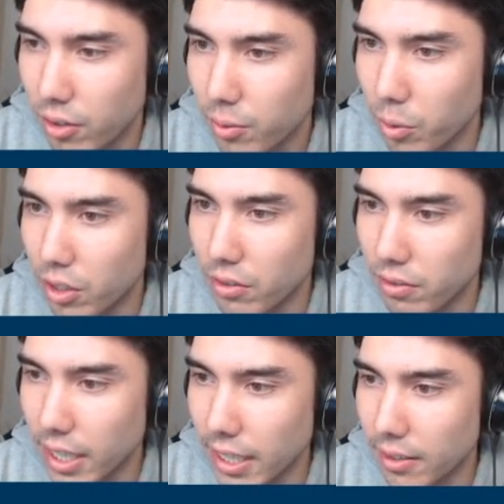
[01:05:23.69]
one of
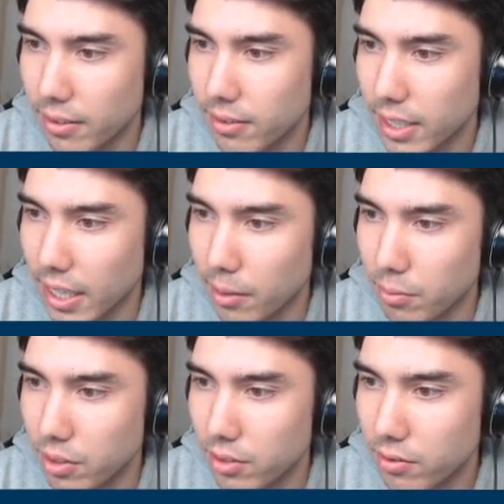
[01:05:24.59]
8
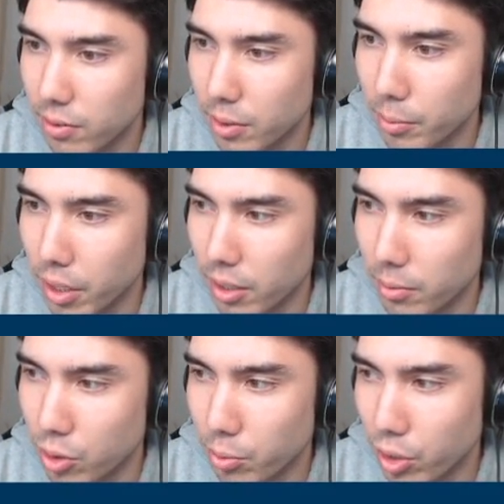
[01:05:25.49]
games from their
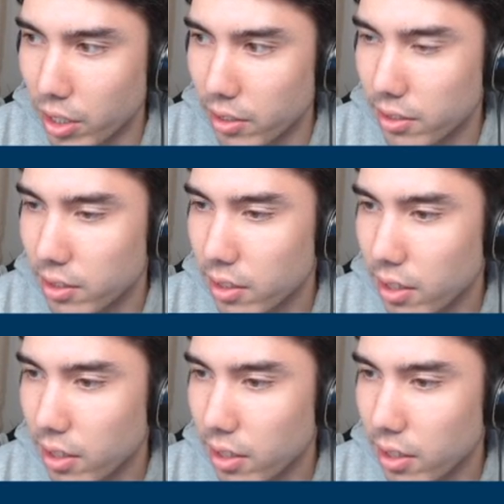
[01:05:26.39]
bottom 2 boards.